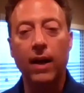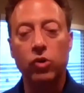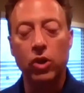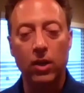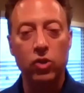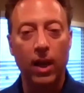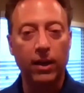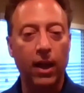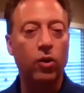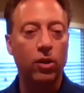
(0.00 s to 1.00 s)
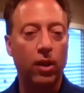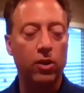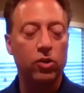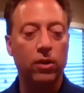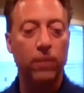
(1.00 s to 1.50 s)
change that
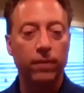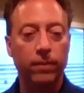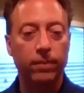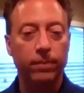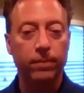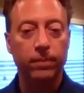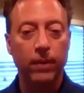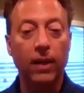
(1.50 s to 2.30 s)
calculation. At